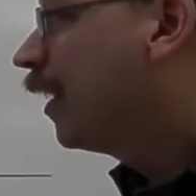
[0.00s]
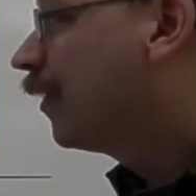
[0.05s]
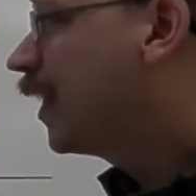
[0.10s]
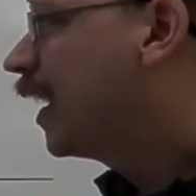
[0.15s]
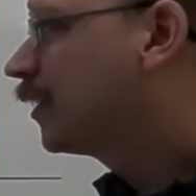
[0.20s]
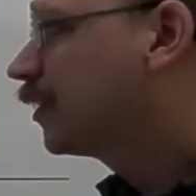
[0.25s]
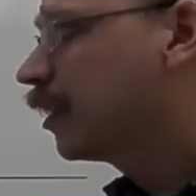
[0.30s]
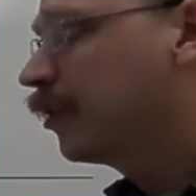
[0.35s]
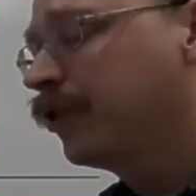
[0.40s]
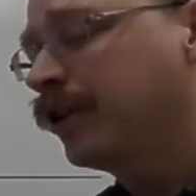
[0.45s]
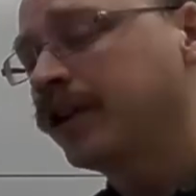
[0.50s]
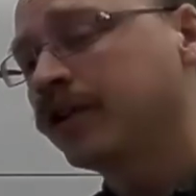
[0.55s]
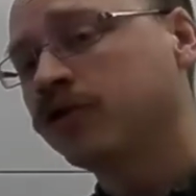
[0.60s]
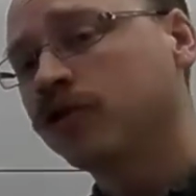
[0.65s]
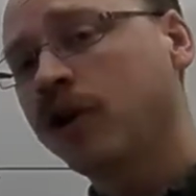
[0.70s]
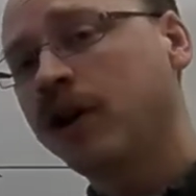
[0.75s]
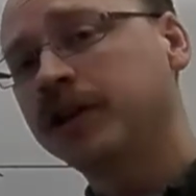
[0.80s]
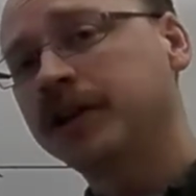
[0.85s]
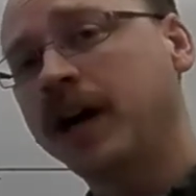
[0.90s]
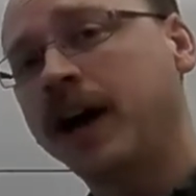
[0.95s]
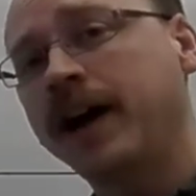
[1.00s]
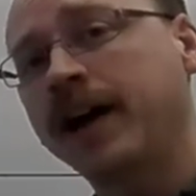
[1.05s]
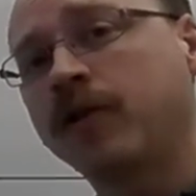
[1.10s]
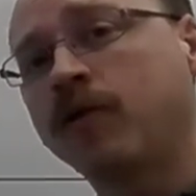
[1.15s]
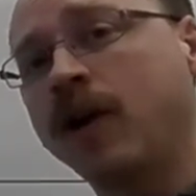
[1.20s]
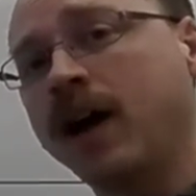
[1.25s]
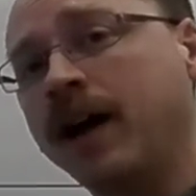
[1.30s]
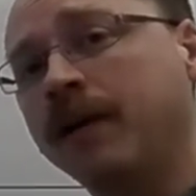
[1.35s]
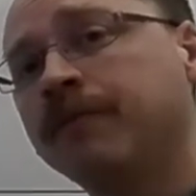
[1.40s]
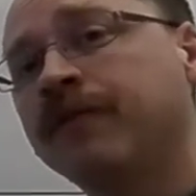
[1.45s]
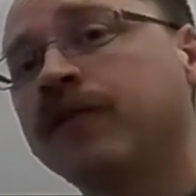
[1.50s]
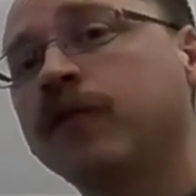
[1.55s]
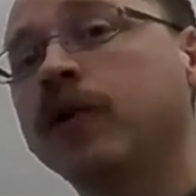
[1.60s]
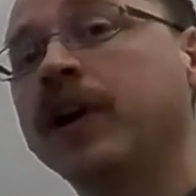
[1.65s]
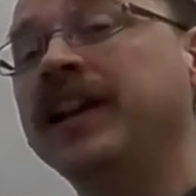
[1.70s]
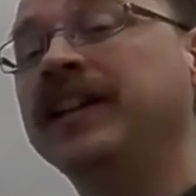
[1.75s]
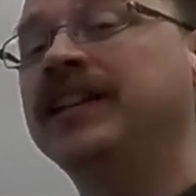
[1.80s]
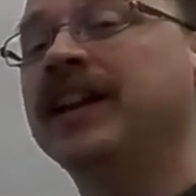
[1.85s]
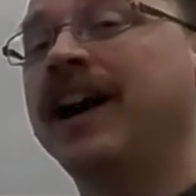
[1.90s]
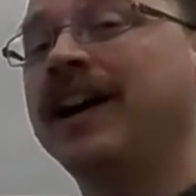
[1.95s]
that's how you can draw a diagram for
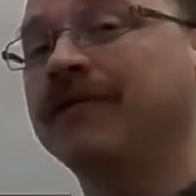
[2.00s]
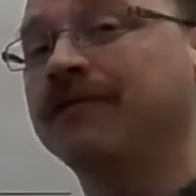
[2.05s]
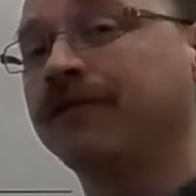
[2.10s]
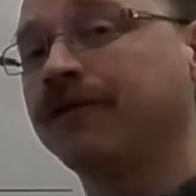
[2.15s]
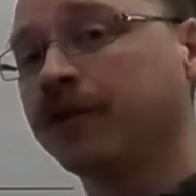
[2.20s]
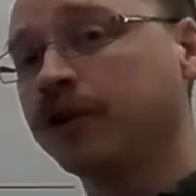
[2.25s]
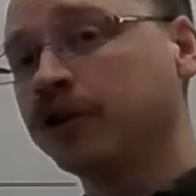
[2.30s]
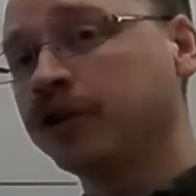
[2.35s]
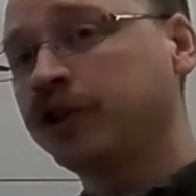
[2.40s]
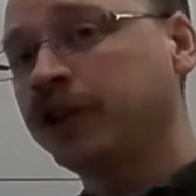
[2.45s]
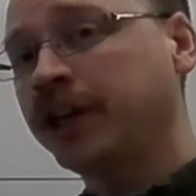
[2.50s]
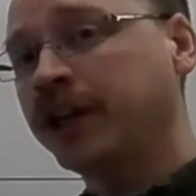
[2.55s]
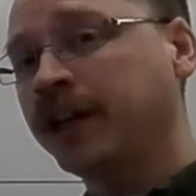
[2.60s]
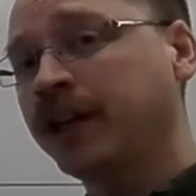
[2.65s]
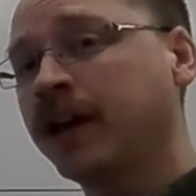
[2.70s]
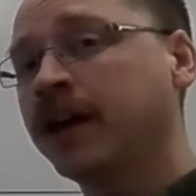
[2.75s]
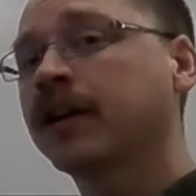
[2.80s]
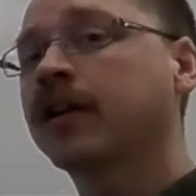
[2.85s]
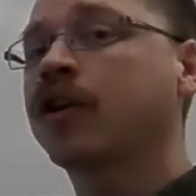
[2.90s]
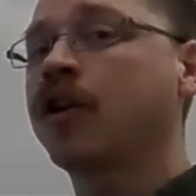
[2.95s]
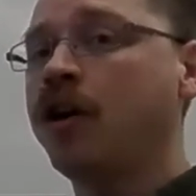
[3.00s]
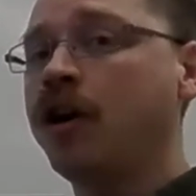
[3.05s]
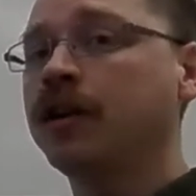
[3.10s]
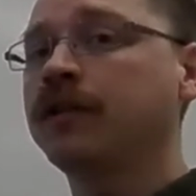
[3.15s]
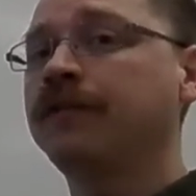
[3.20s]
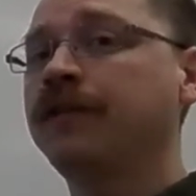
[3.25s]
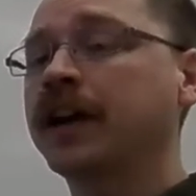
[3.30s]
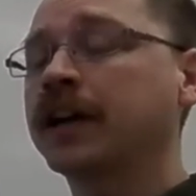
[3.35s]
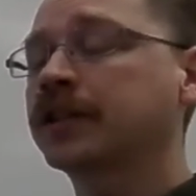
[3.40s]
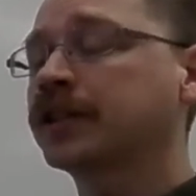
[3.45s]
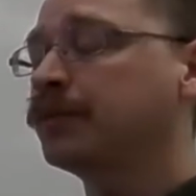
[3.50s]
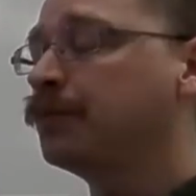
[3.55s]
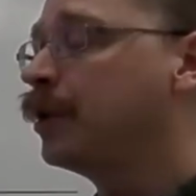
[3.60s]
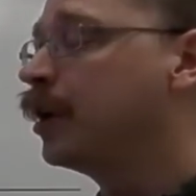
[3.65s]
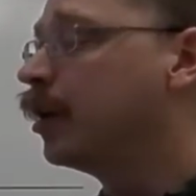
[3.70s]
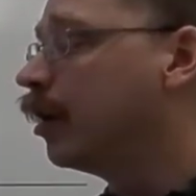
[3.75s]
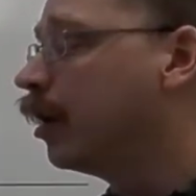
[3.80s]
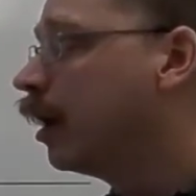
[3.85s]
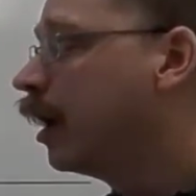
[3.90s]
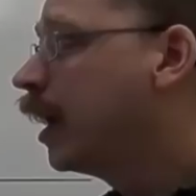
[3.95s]
a diverging convex
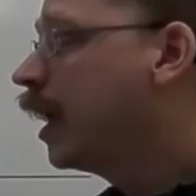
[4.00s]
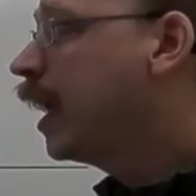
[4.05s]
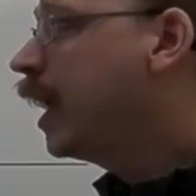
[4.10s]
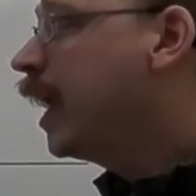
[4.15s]
mirror.